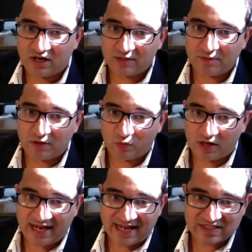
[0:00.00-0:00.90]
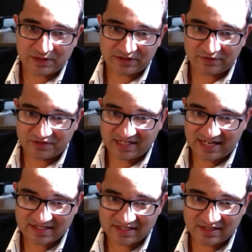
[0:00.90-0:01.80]
about one aspect of
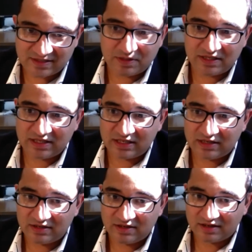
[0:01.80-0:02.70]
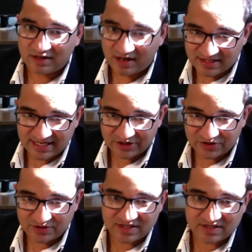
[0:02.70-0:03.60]
testing being contact
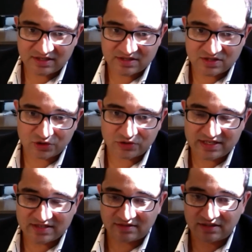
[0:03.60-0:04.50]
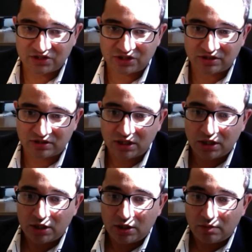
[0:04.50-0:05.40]
tracing and social isolation,
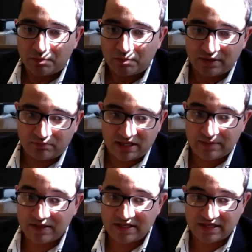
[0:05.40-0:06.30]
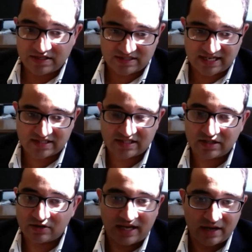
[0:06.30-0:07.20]
but maybe is testing
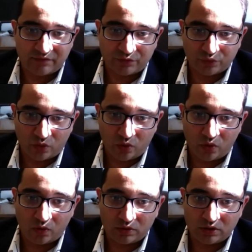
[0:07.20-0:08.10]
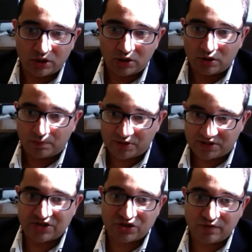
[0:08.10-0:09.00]
going to have a role
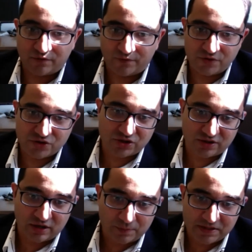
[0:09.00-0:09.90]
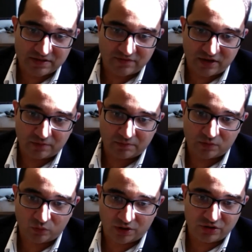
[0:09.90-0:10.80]
potentially for future therapy development
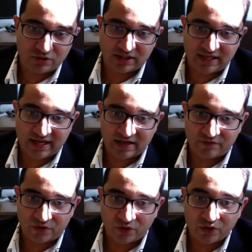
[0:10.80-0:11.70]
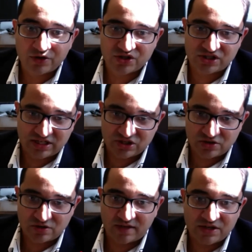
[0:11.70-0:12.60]
where you can have earlier stage
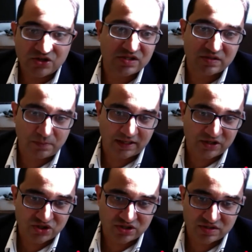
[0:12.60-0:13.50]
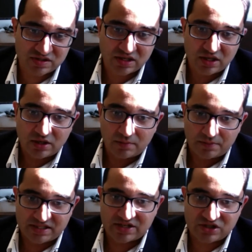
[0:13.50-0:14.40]
interventions in patients,
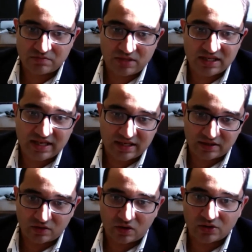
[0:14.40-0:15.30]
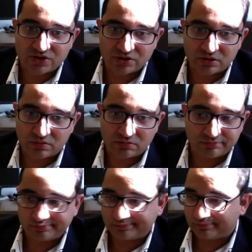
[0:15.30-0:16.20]
potentially mitigating long-term
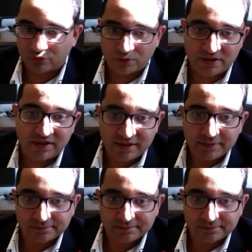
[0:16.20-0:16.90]
morbidity.